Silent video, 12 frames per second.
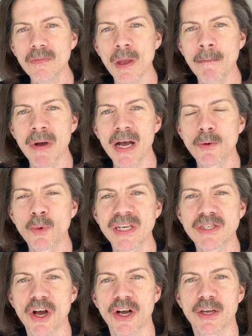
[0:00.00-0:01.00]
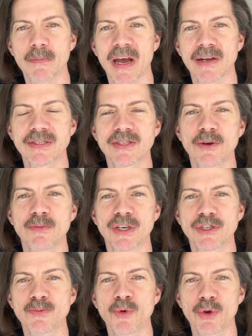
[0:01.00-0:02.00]
but we talk about so
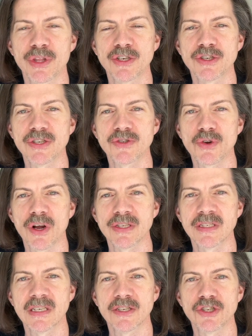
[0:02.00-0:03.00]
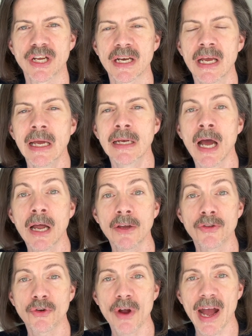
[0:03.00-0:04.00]
much more than just cross stitching, not
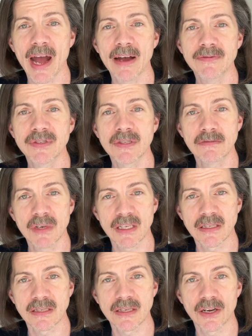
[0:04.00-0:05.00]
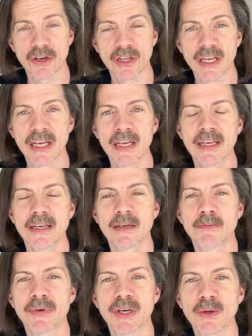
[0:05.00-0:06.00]
other crafts necessarily,
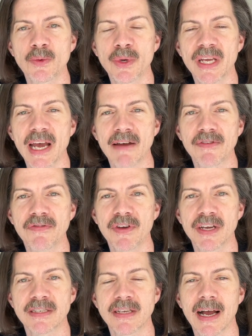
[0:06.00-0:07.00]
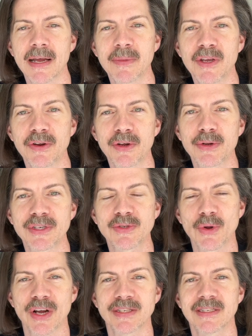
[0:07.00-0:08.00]
but we have a fun time here at Chris
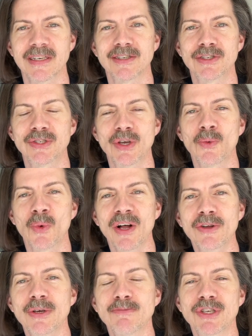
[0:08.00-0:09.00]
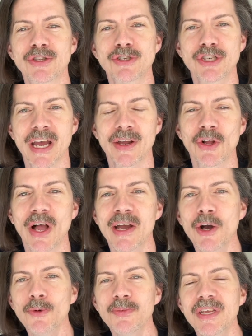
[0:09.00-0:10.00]
Cross Stitch. So welcome to the channel. I
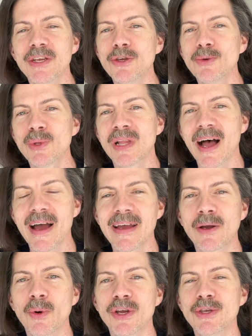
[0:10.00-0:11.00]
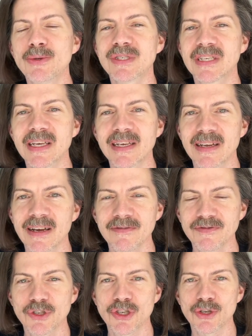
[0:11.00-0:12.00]
hope that you like what you see
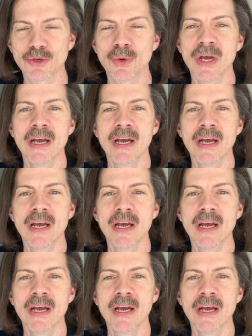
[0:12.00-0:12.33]
enough to